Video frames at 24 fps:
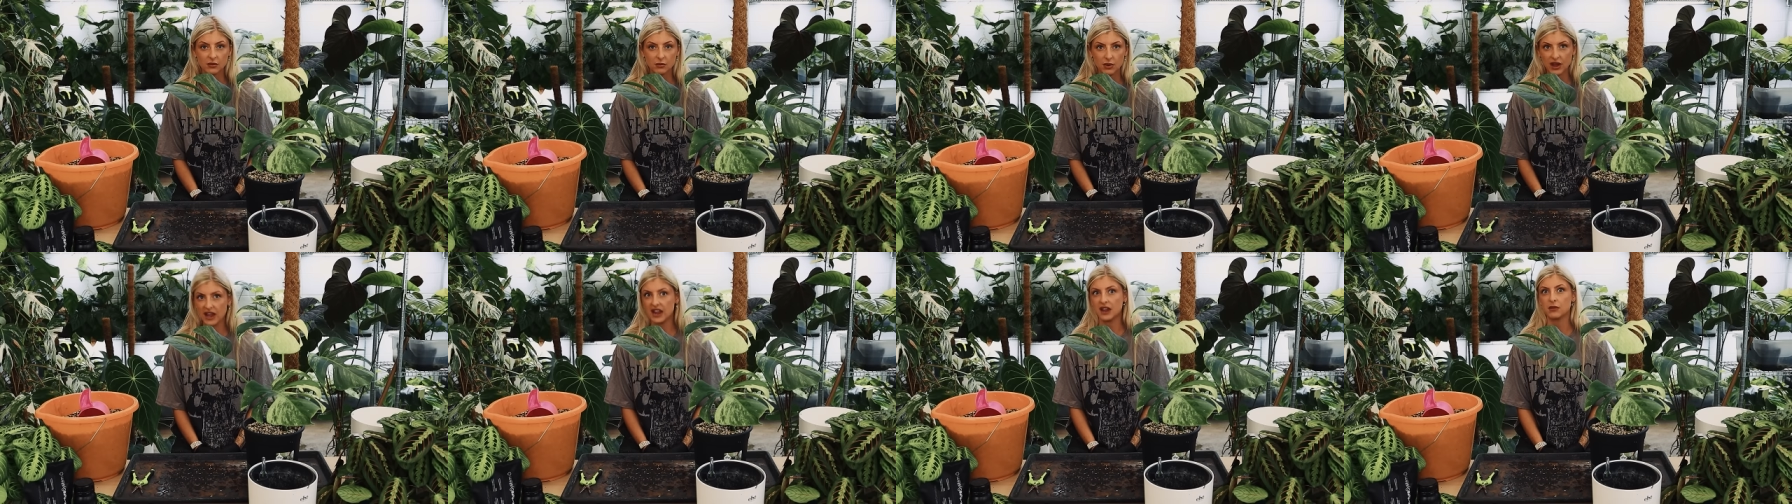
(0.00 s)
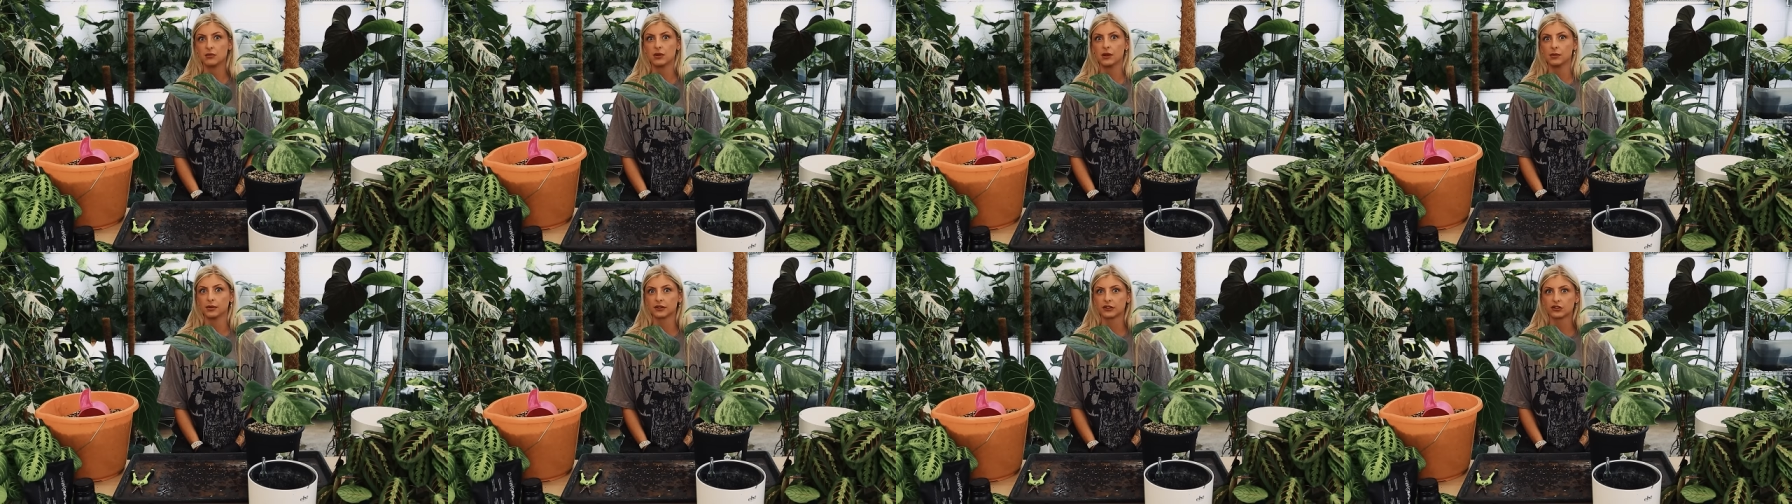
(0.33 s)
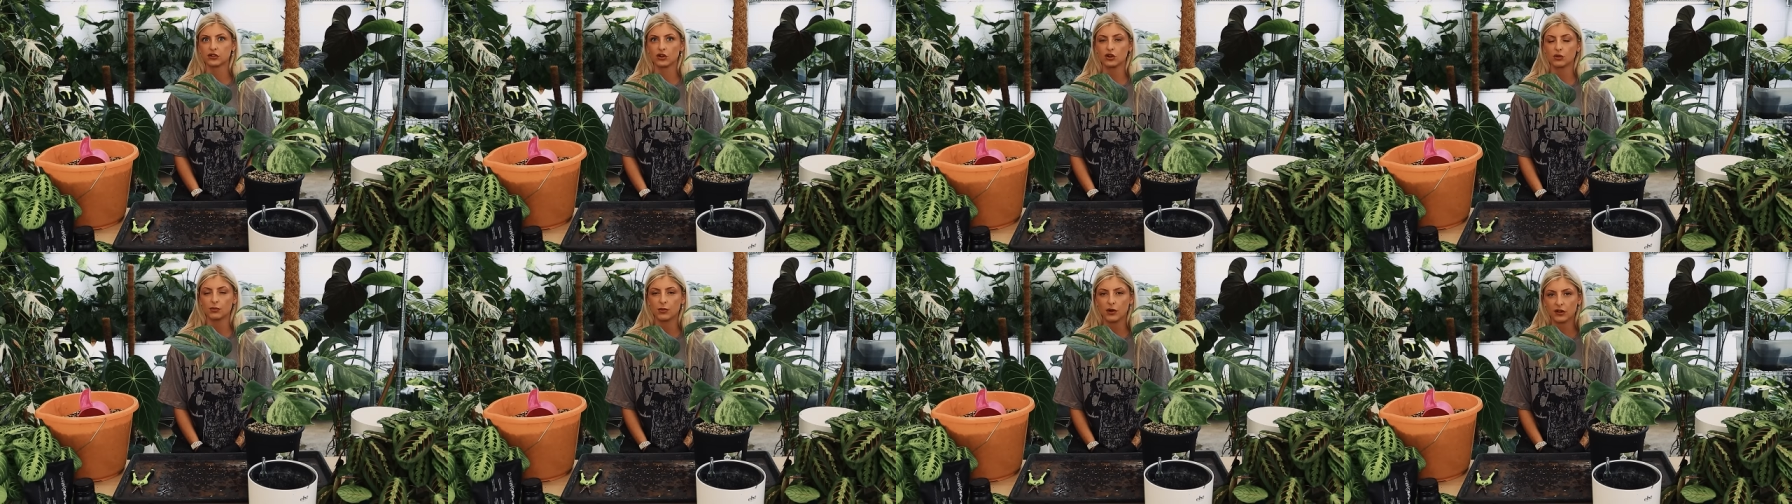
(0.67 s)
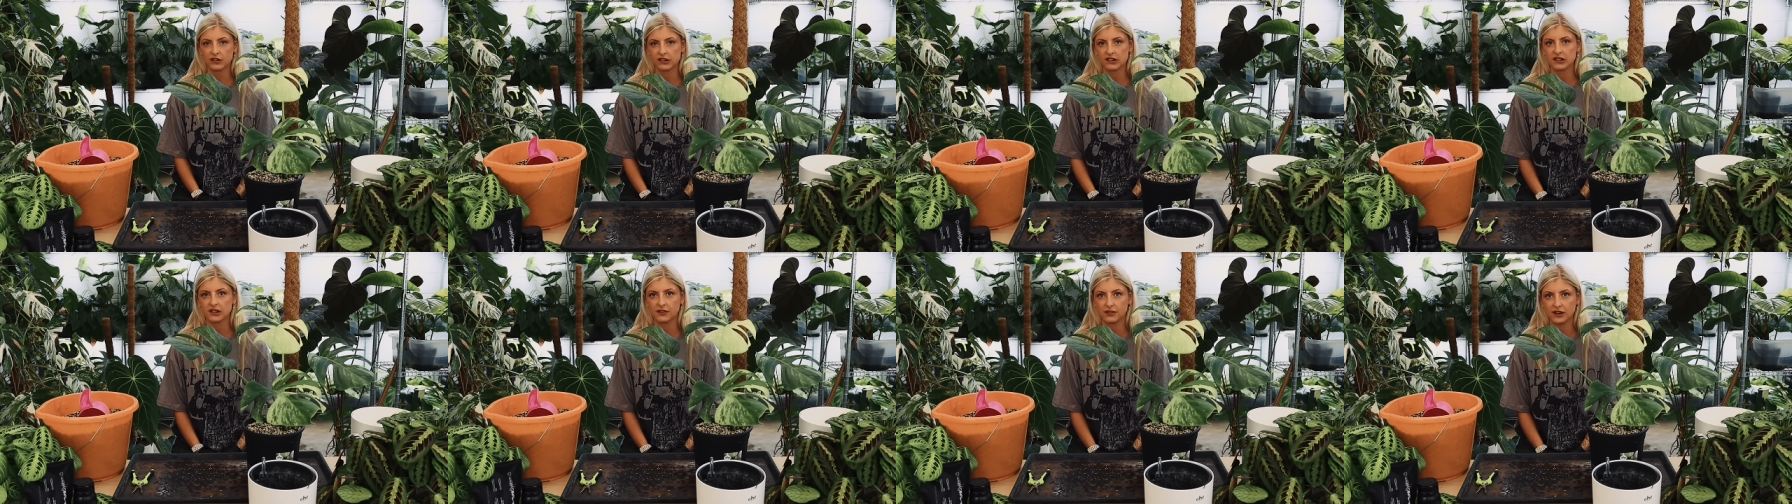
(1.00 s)
paying people to talk
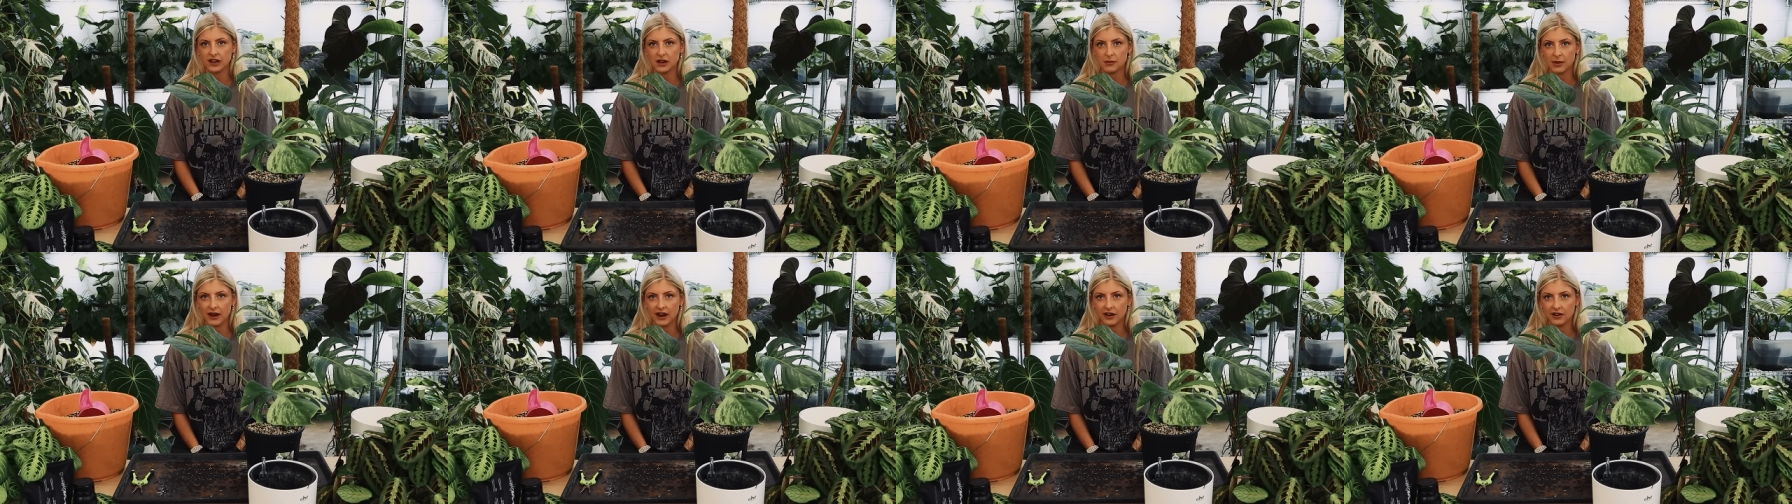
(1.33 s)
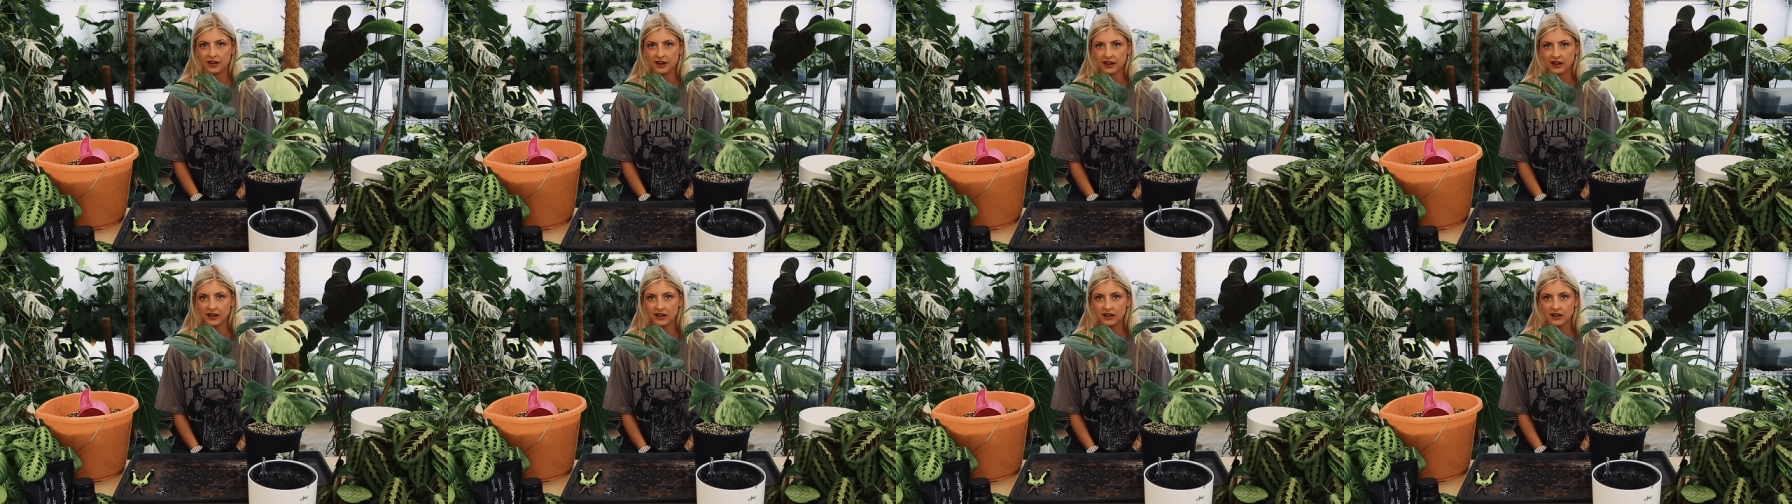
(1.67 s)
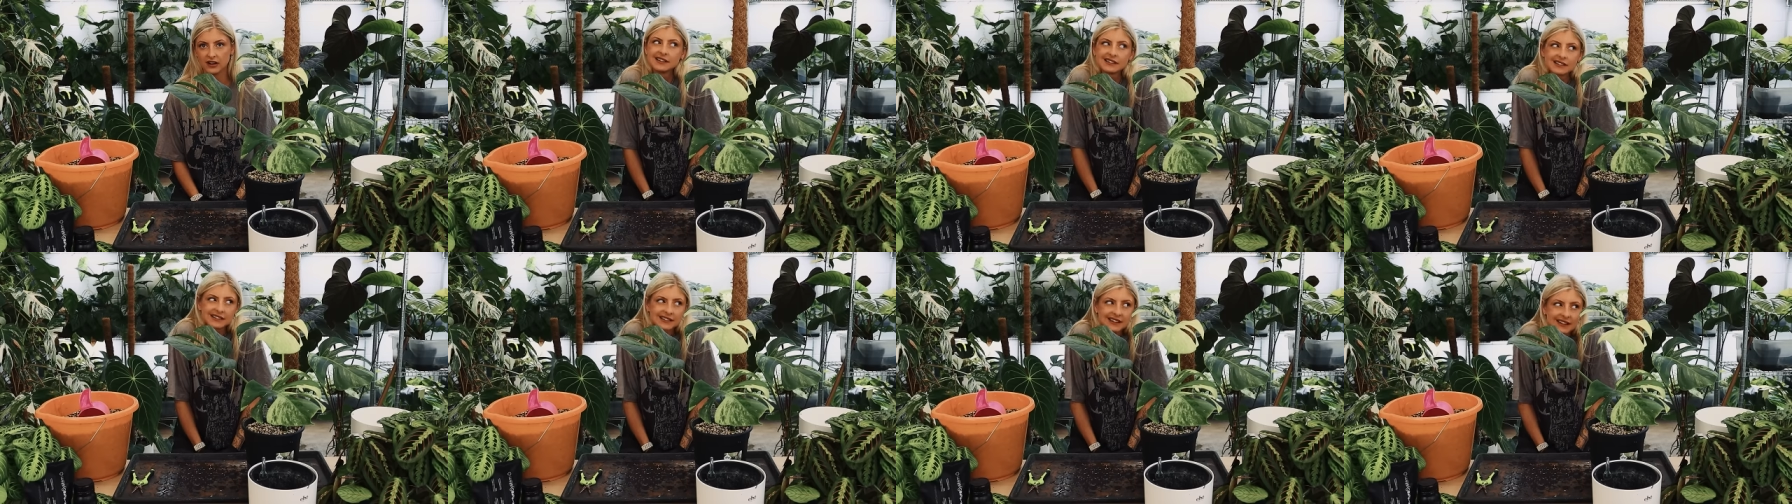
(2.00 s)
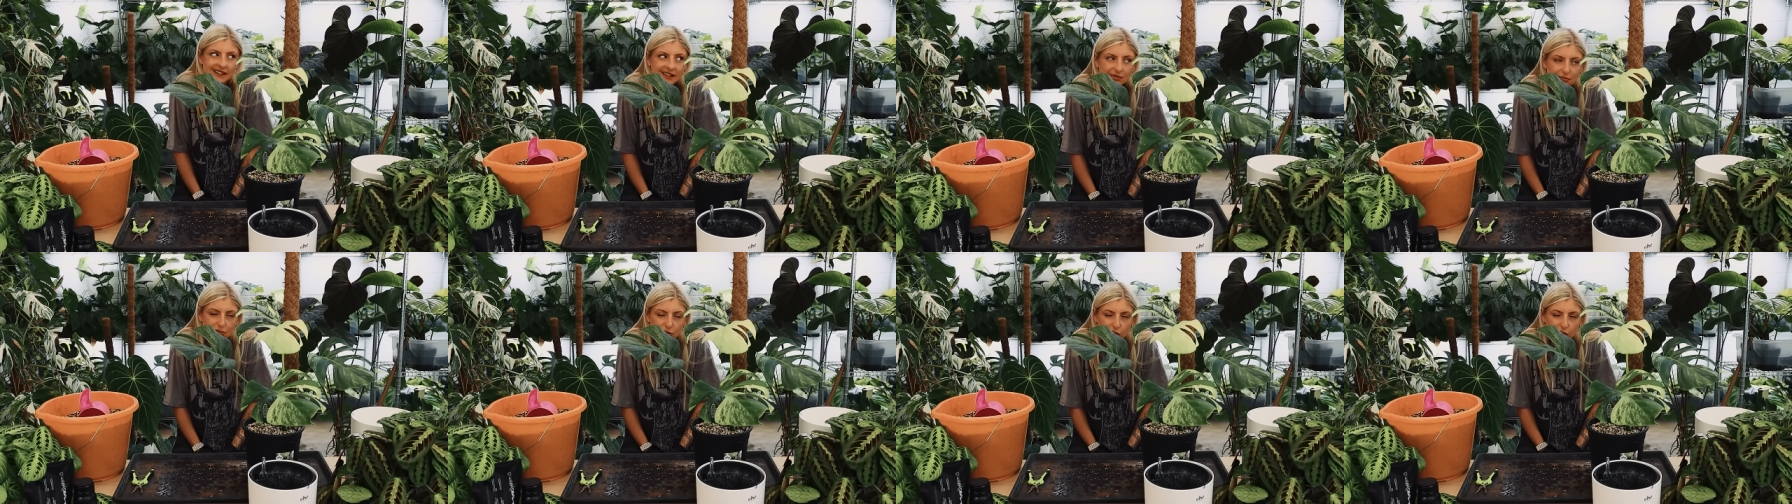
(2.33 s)
positively about it, that's